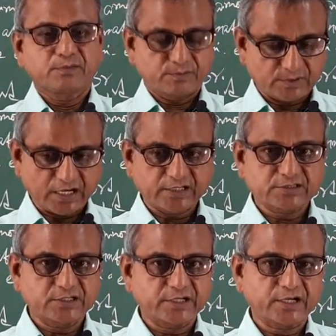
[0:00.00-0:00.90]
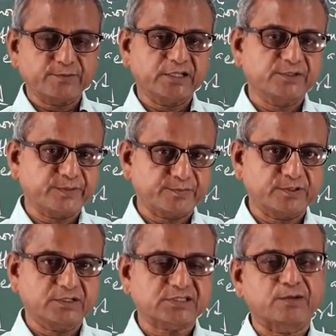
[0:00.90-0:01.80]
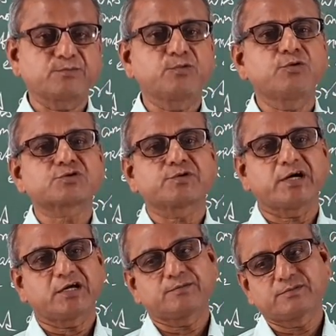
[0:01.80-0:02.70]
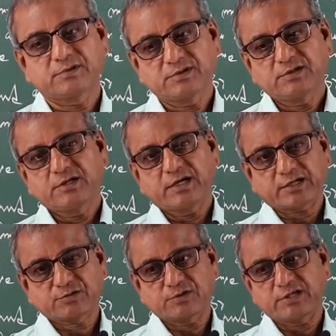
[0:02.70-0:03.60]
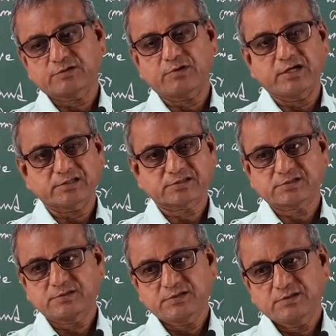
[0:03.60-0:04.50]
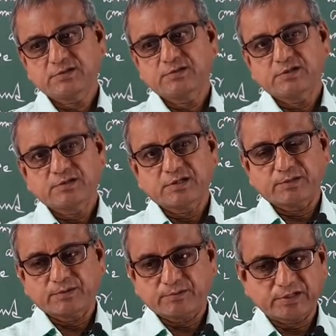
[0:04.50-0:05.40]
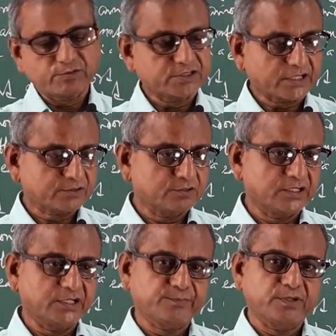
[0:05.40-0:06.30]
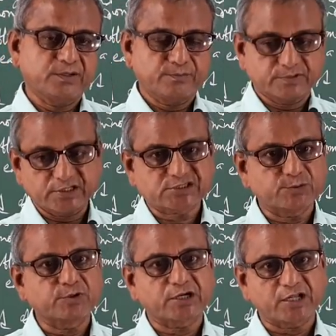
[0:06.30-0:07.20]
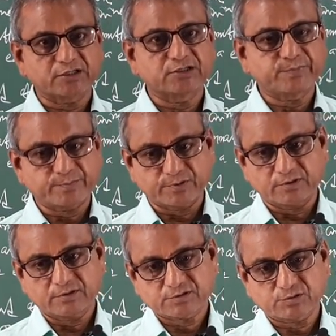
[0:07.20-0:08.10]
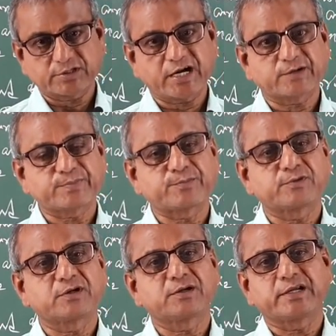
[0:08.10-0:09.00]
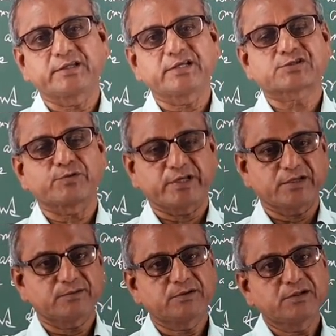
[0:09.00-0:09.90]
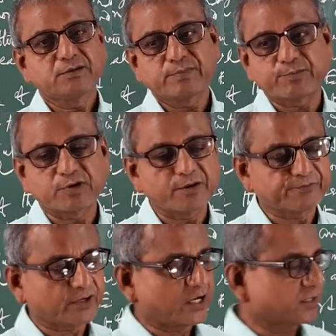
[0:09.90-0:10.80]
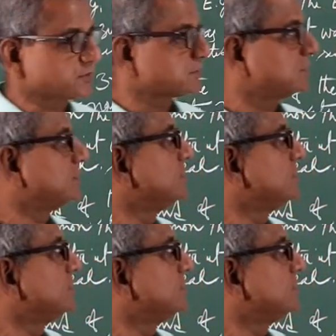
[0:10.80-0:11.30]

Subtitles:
largely read by the people. Some books were actually, it was actually distributed among the people, so that people, in this way, people of France